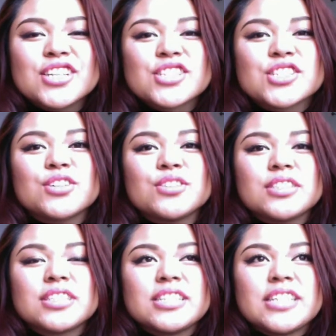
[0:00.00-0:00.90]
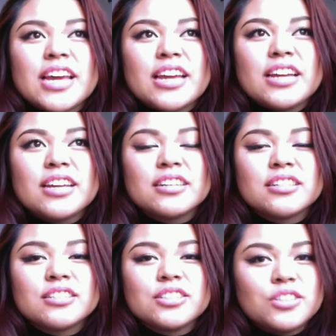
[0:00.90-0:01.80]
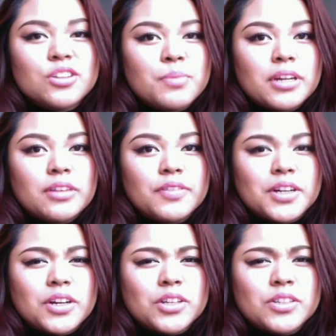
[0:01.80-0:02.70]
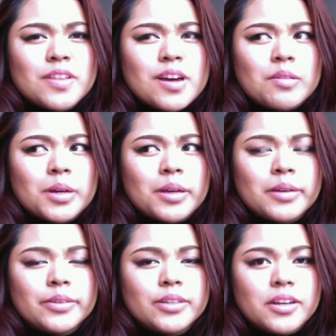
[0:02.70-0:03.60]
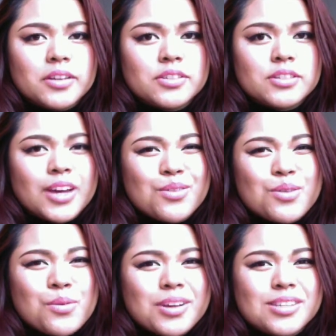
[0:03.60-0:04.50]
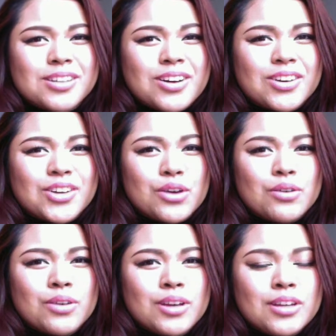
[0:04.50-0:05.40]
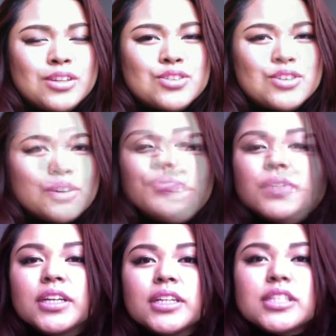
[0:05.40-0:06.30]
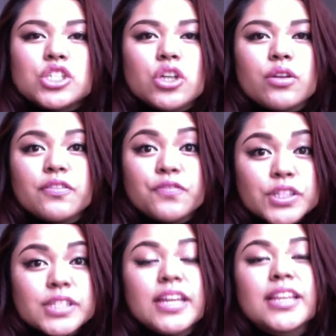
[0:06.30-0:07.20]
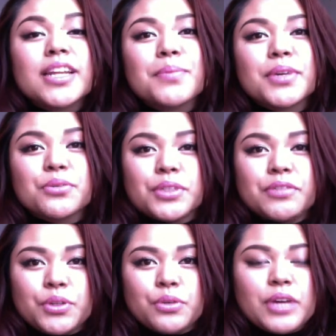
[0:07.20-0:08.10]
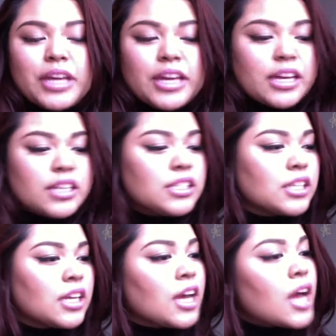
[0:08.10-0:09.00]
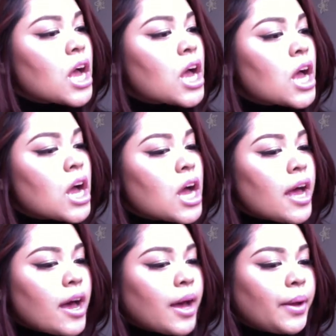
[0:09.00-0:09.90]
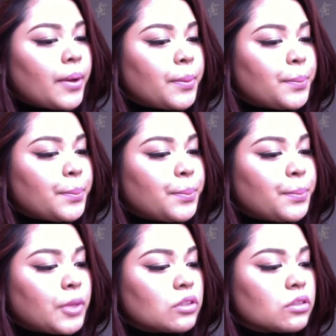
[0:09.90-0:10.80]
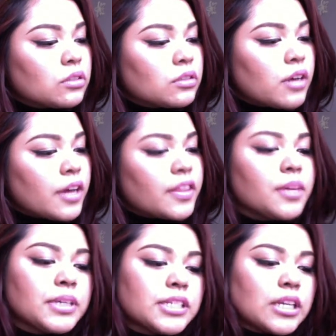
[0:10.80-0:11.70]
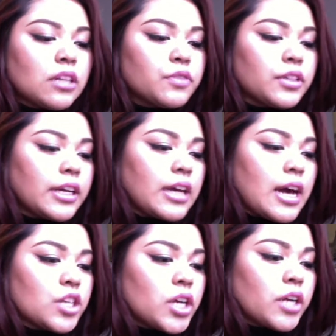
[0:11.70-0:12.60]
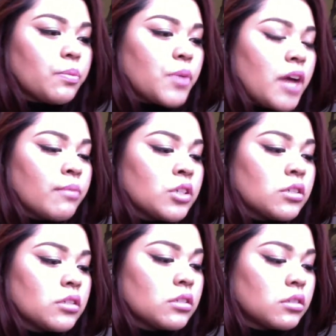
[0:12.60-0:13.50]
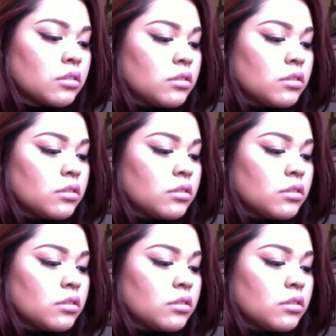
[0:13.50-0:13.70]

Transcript: So today, you don't mind if I call you that, right? Because I don't know what else to call you. So the first thing that I'm going to review is, I think I'm going to settle for like eyeshadow primers.